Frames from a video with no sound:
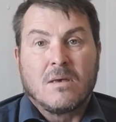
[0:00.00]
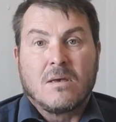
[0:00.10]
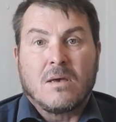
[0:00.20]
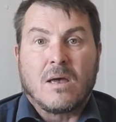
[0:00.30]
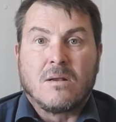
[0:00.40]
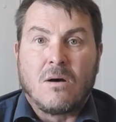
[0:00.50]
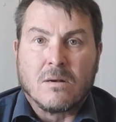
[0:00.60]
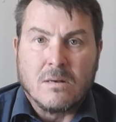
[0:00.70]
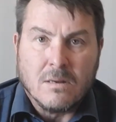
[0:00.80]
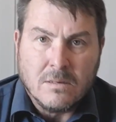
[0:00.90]
anon,
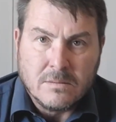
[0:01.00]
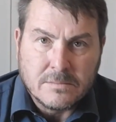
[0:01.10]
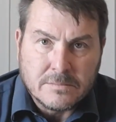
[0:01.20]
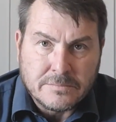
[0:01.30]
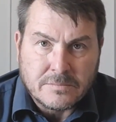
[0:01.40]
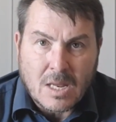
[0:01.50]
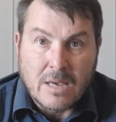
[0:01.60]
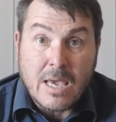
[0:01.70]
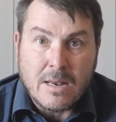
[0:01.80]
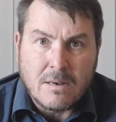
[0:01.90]

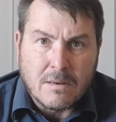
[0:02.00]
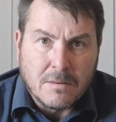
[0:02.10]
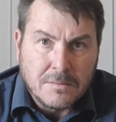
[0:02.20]
again,